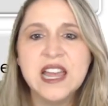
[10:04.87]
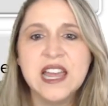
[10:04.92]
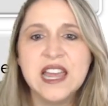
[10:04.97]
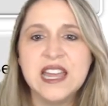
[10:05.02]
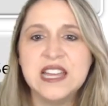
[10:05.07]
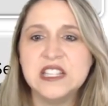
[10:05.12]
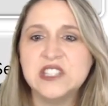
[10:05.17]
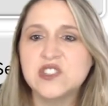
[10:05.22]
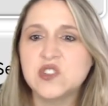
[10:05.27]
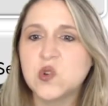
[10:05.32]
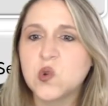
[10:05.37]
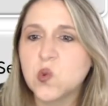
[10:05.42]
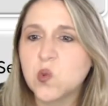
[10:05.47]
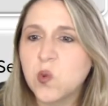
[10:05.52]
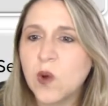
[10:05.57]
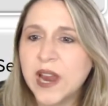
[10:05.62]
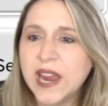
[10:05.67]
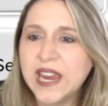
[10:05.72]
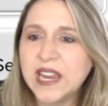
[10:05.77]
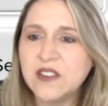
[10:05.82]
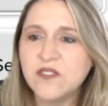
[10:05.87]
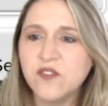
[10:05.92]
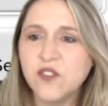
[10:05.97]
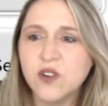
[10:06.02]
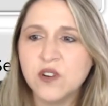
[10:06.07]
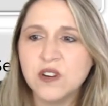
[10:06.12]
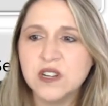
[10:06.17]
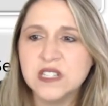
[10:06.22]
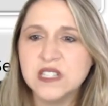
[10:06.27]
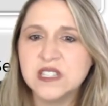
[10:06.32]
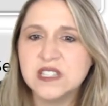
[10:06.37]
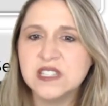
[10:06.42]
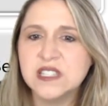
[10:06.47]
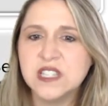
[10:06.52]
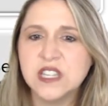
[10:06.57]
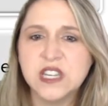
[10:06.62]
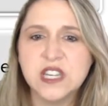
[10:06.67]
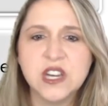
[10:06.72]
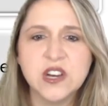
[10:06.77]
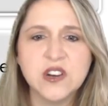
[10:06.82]
It's great for
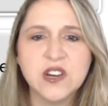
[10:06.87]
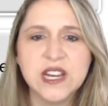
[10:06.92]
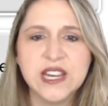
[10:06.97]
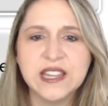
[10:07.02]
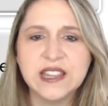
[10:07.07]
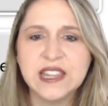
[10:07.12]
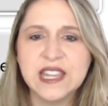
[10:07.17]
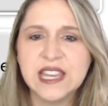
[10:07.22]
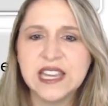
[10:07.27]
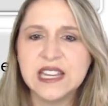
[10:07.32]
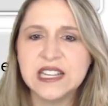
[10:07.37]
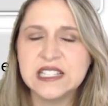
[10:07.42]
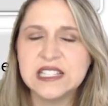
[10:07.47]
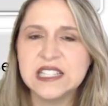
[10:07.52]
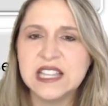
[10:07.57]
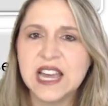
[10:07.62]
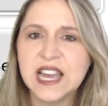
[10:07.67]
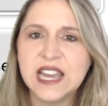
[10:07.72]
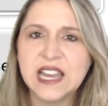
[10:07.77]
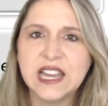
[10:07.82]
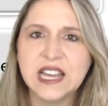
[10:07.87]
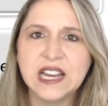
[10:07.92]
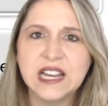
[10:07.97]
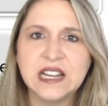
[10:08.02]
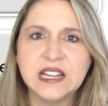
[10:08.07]
securing things like